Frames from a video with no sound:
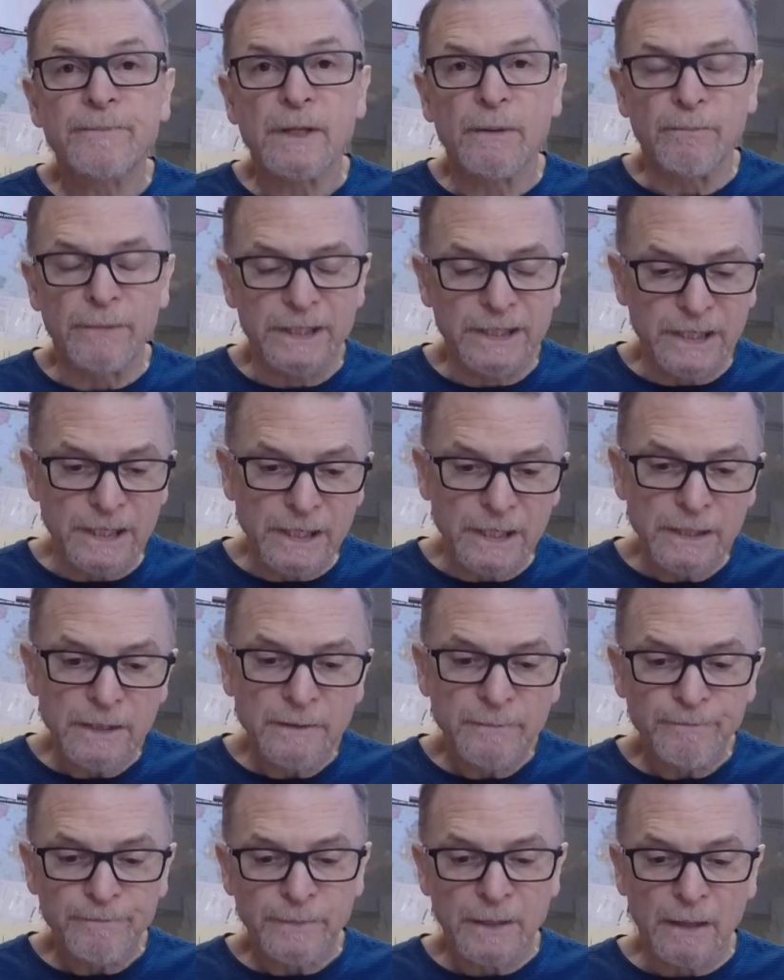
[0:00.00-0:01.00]

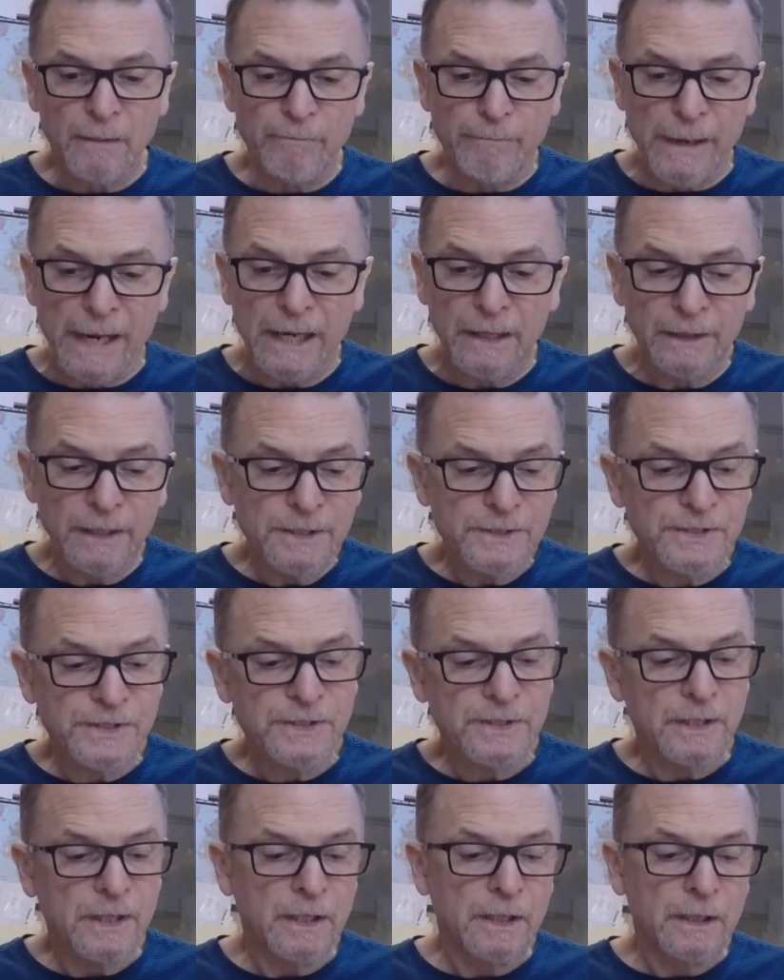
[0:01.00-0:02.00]
McGee,
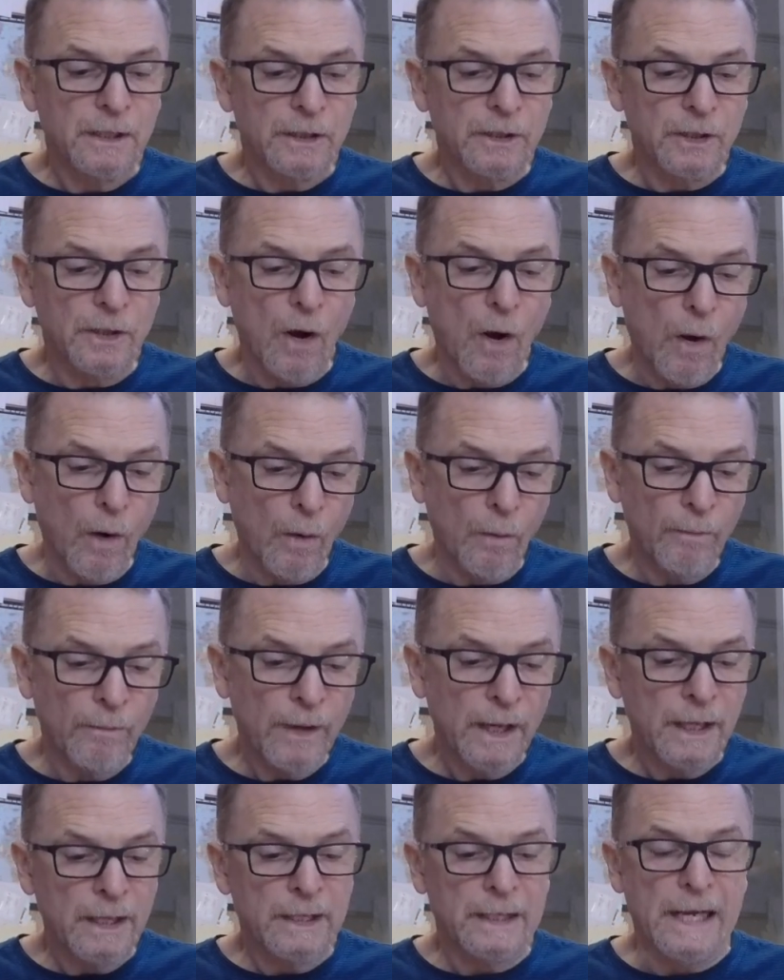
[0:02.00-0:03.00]
Bayless,
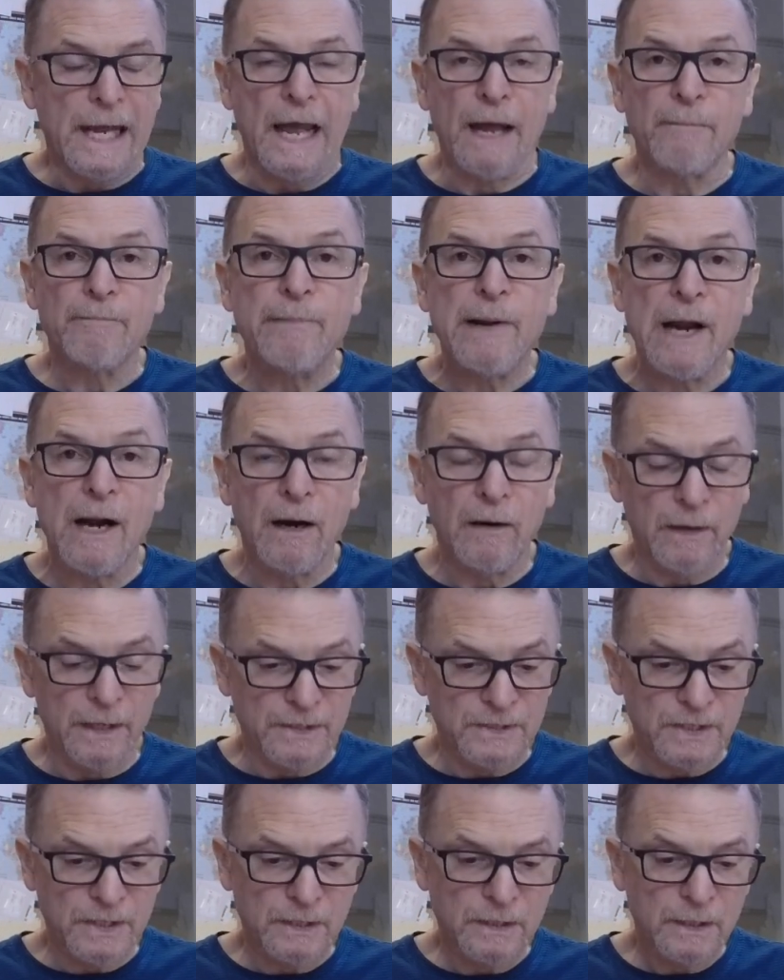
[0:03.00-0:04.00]
Combe, and
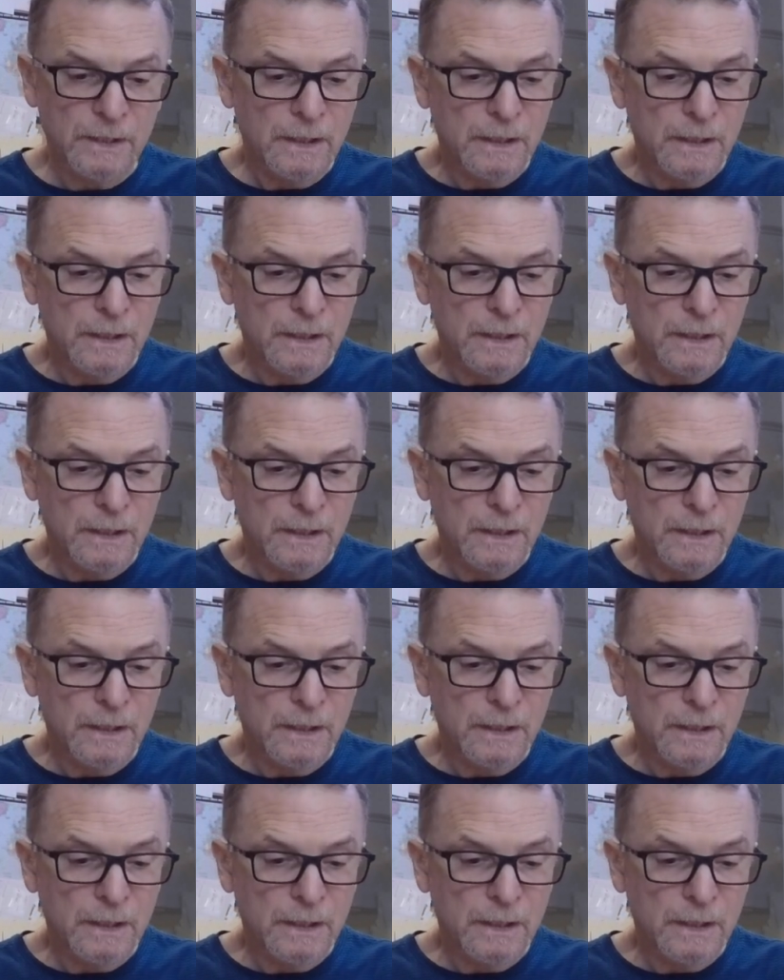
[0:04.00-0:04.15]
Parrott.